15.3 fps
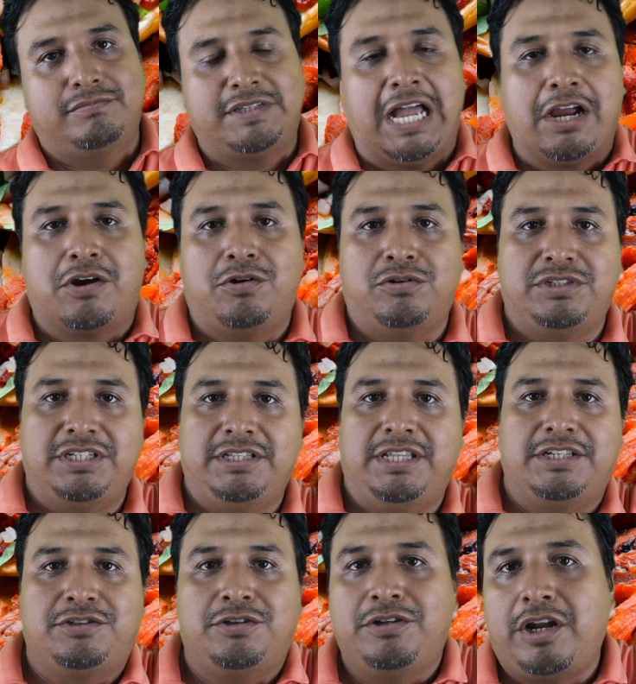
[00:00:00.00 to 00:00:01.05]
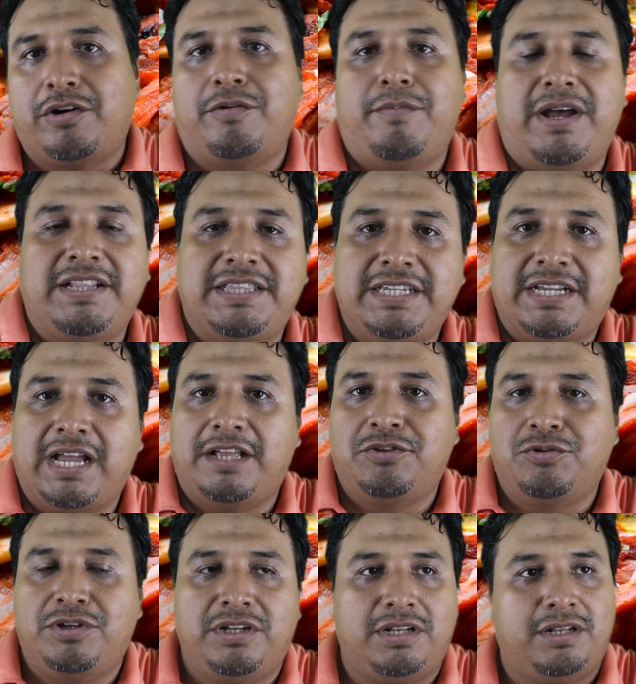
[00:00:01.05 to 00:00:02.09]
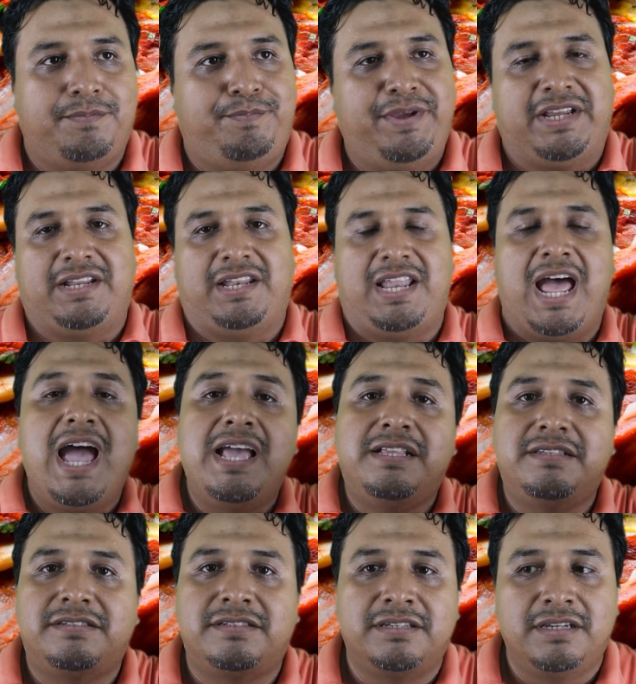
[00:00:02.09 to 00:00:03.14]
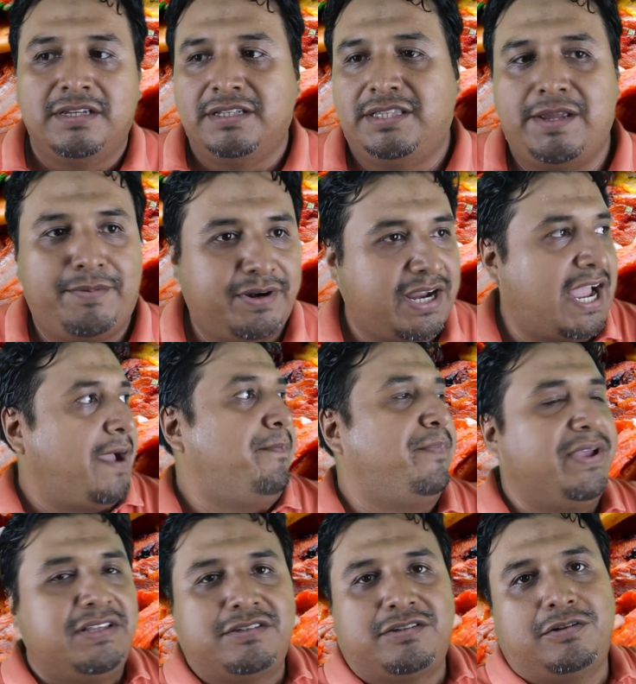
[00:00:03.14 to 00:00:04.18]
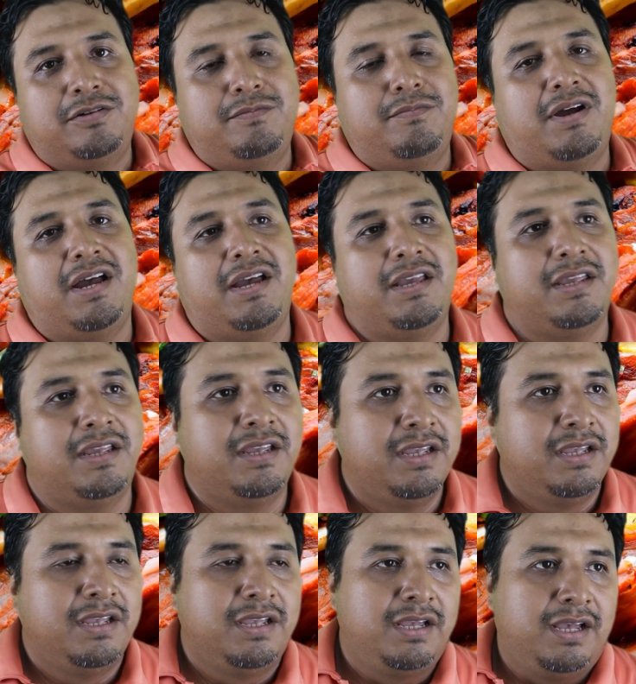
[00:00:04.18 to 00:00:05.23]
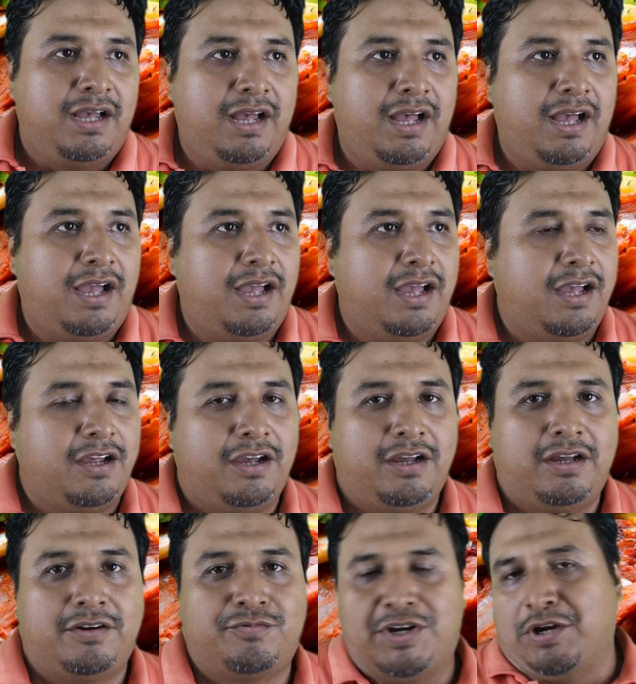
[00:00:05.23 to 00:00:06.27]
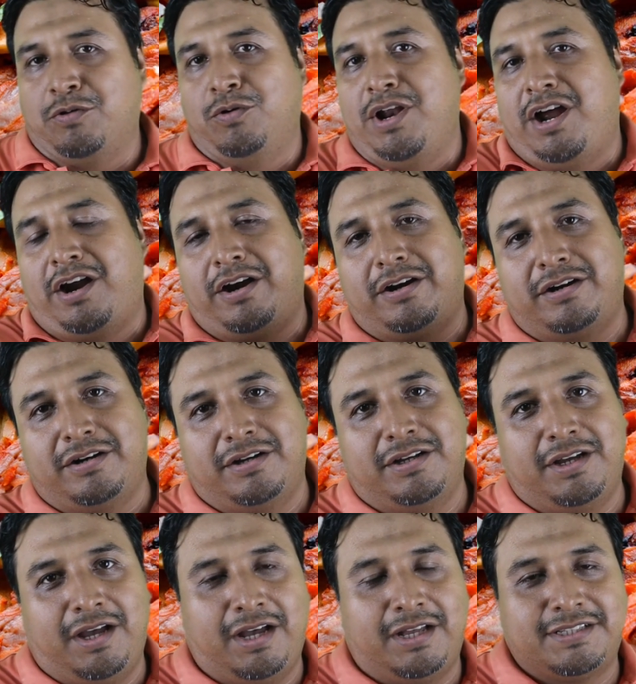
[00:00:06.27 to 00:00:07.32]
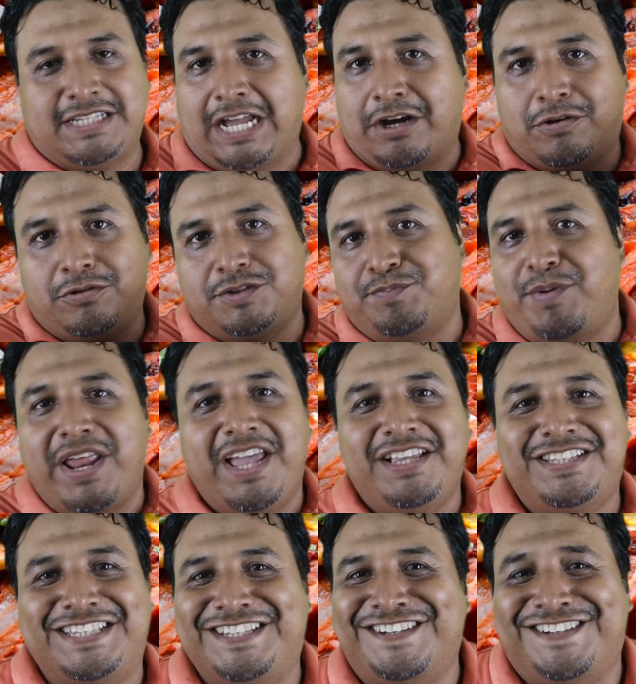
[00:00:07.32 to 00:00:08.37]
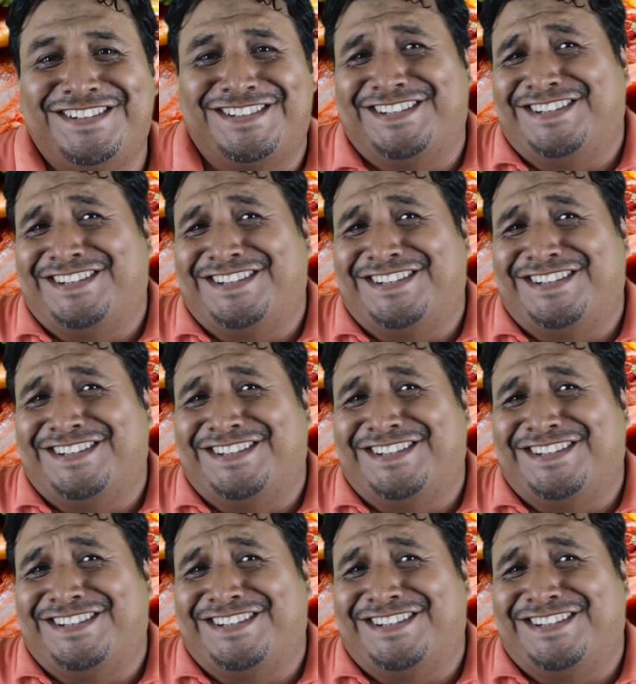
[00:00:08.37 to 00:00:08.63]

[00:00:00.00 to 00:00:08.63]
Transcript: tacos in the Zona Romantica doing big lines. Never happens on my uh, regular uh, tacos place,